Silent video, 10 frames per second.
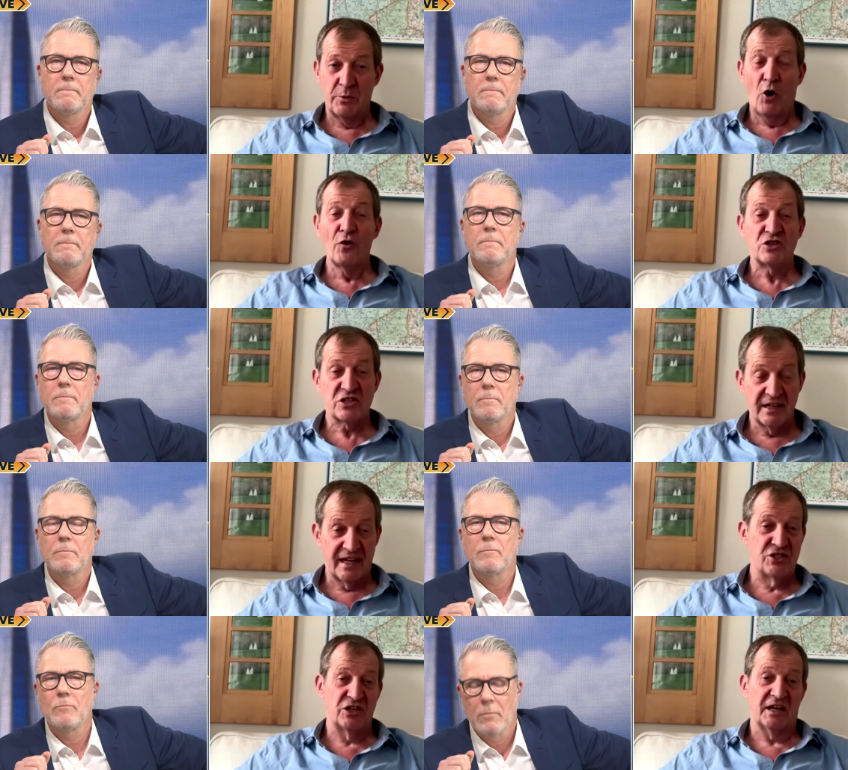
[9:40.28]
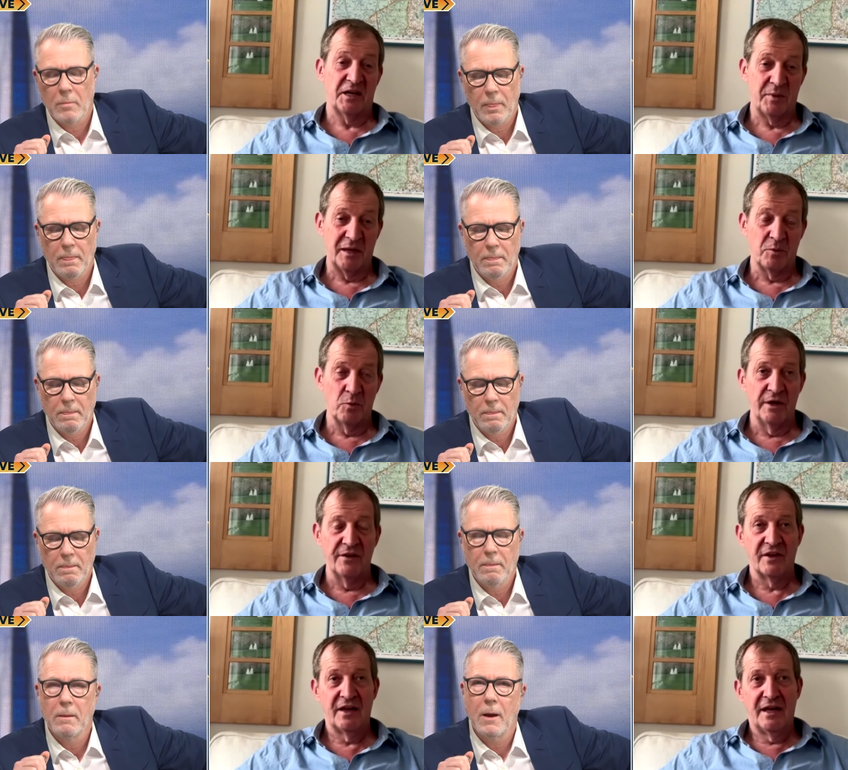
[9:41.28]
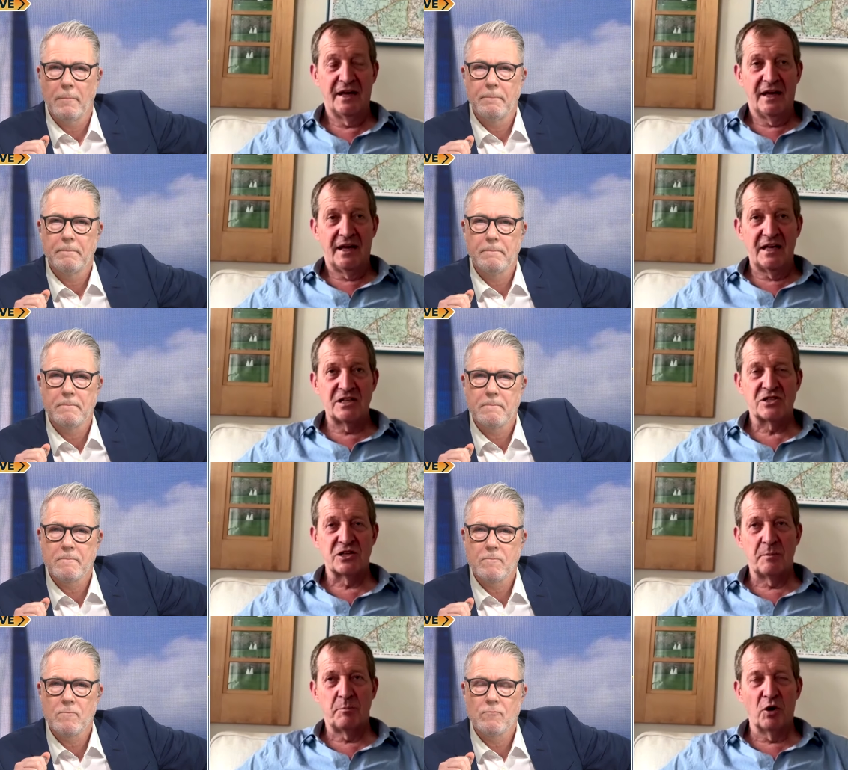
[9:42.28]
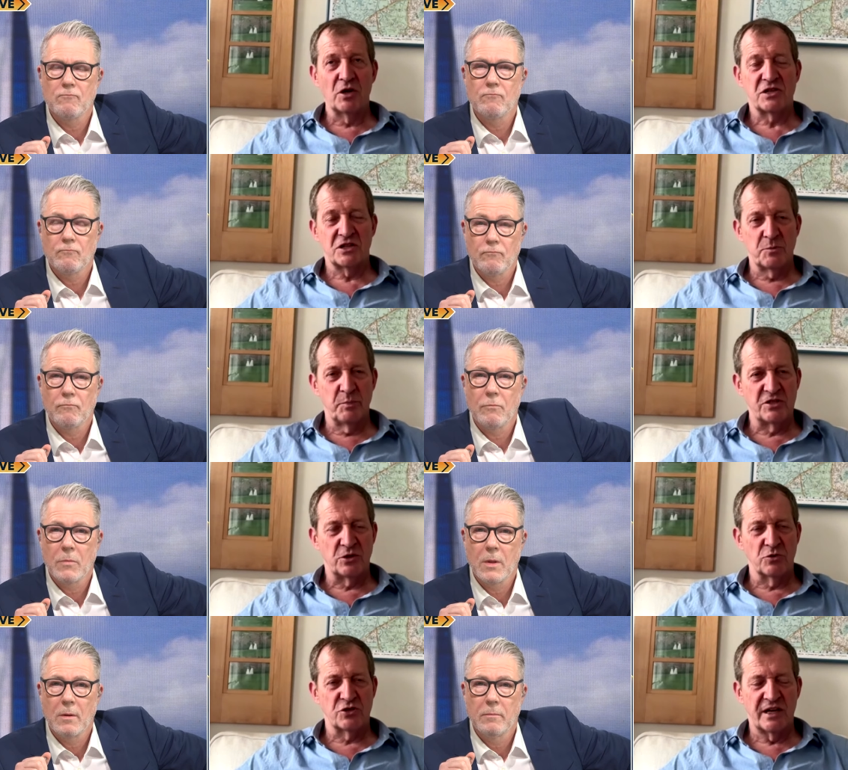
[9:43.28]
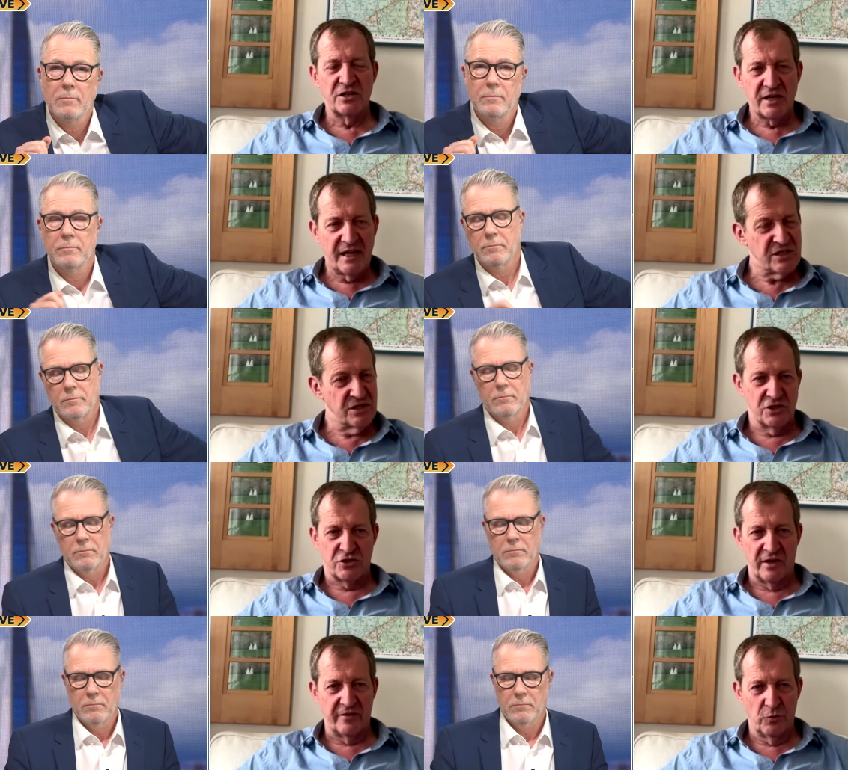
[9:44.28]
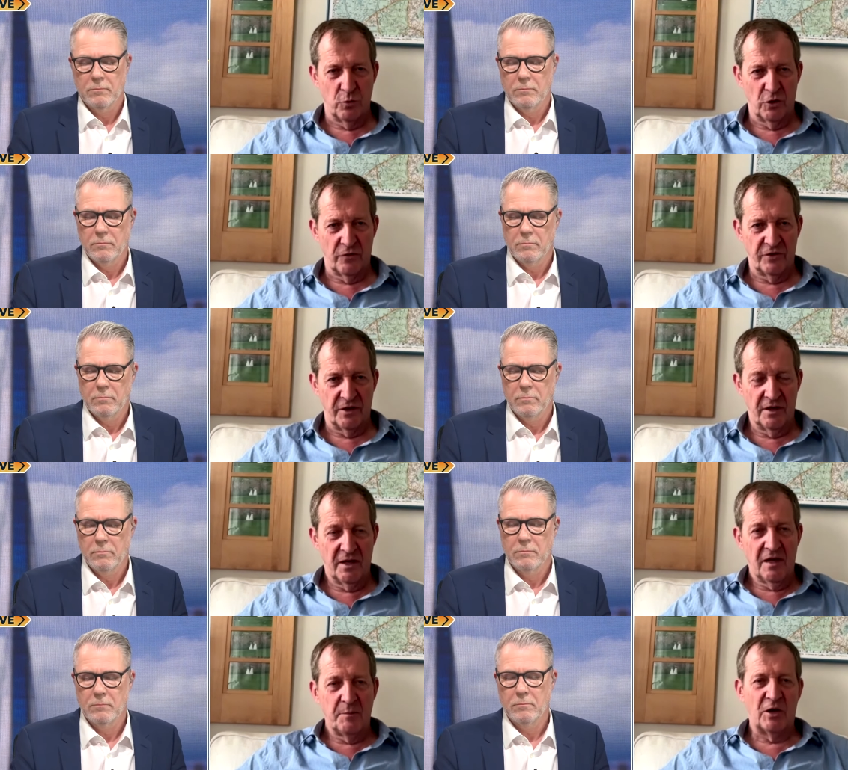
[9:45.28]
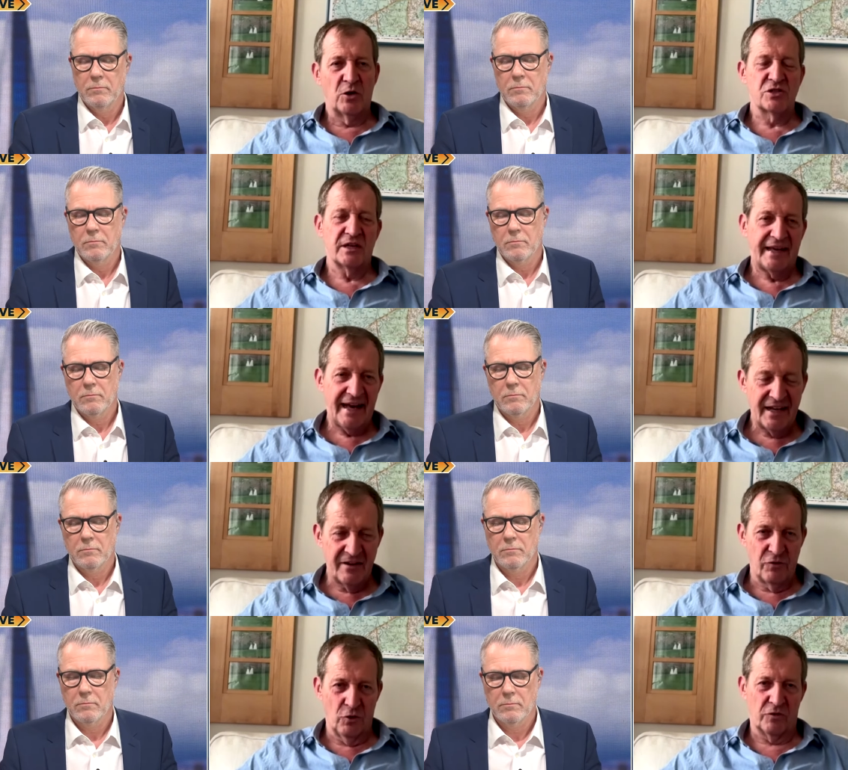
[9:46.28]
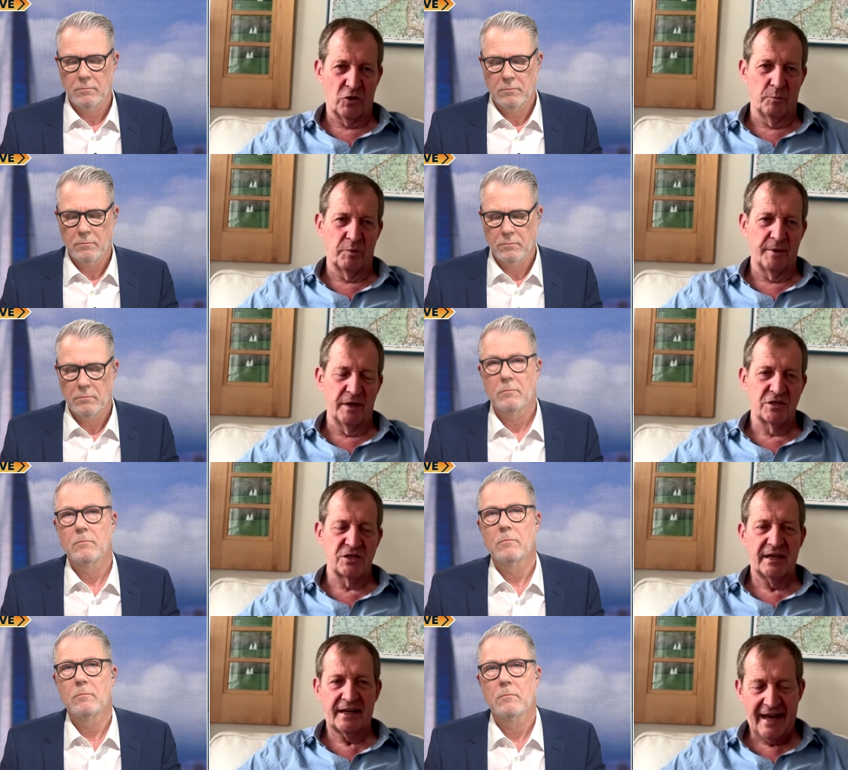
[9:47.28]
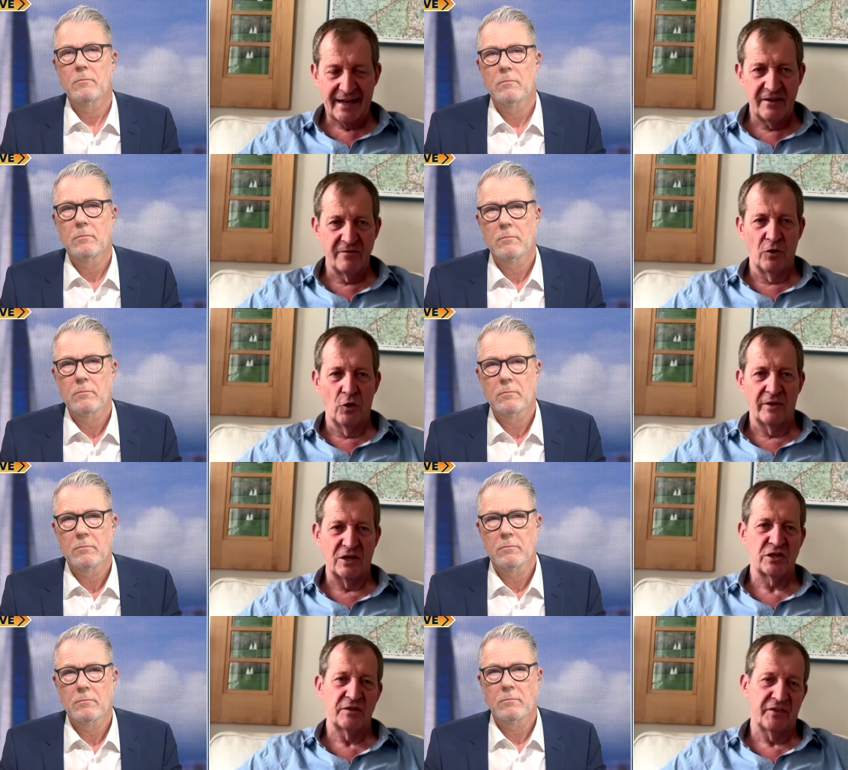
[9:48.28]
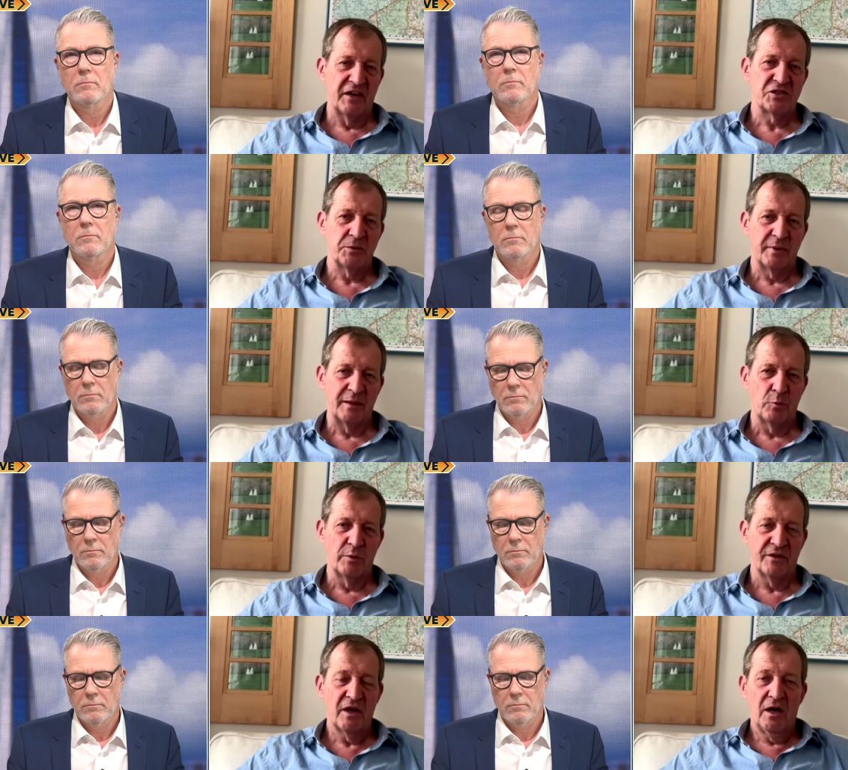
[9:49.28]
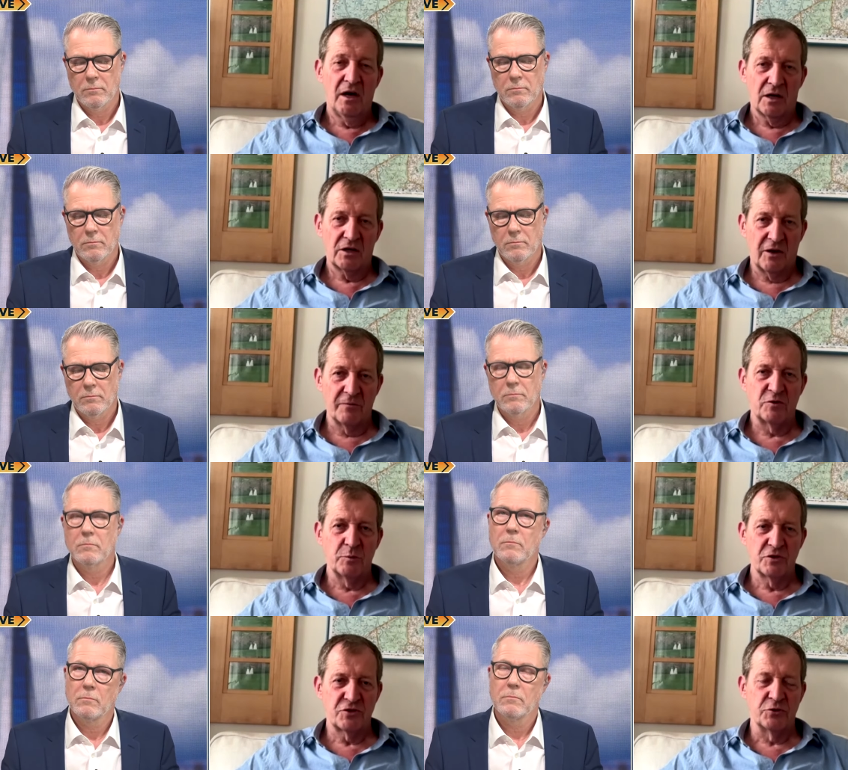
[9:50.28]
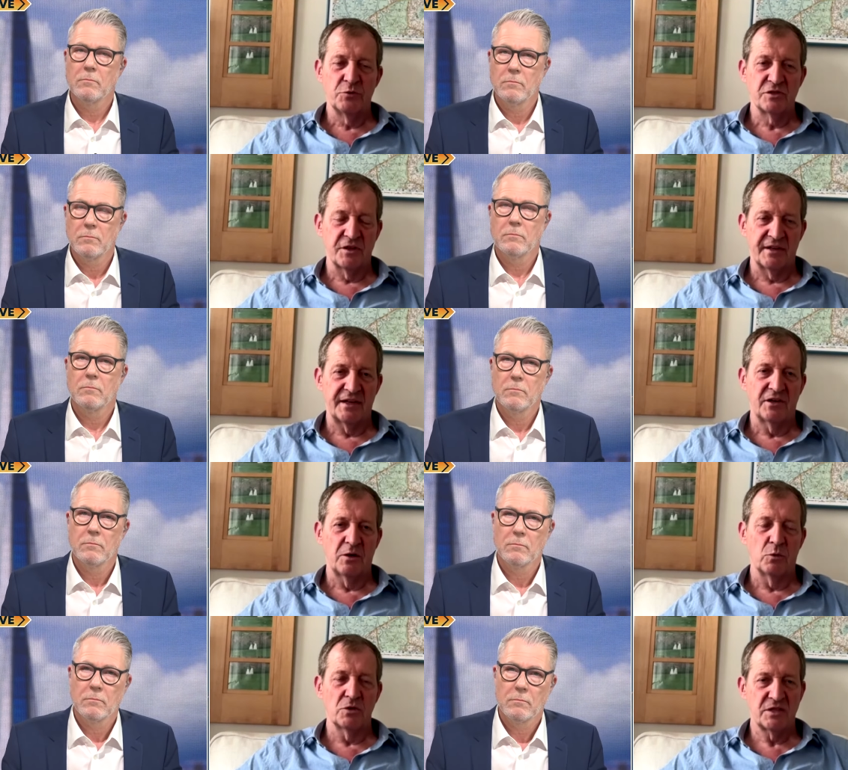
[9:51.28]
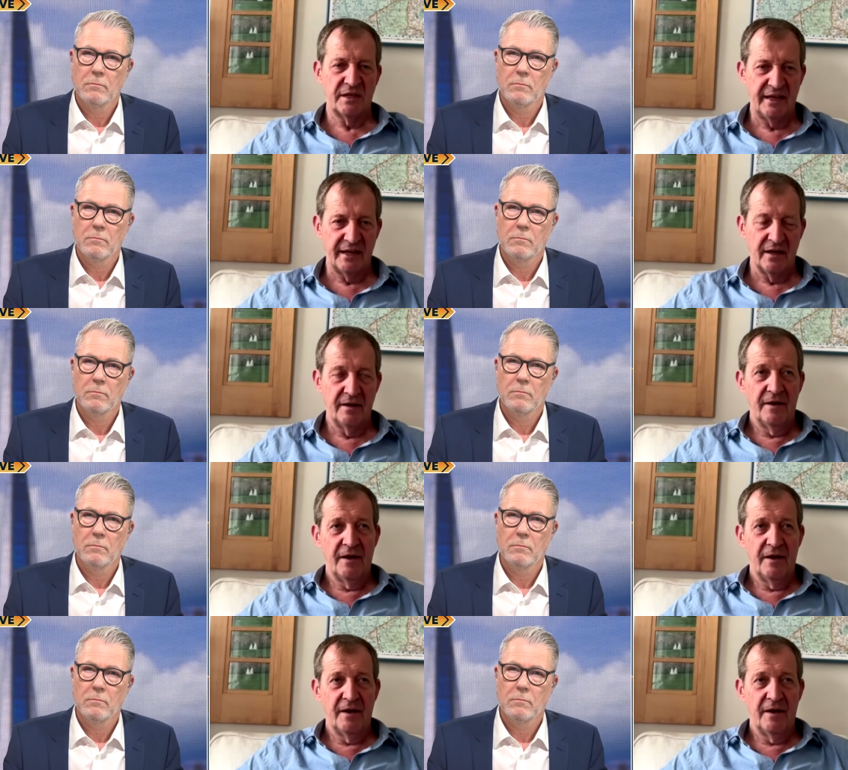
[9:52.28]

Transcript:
Speaker 1: honestly educate people with, is that politics and political change isn't straightforward often, because it can involve compromise and it can involve actually facing people with uncomfortable truths that they don't want to hear.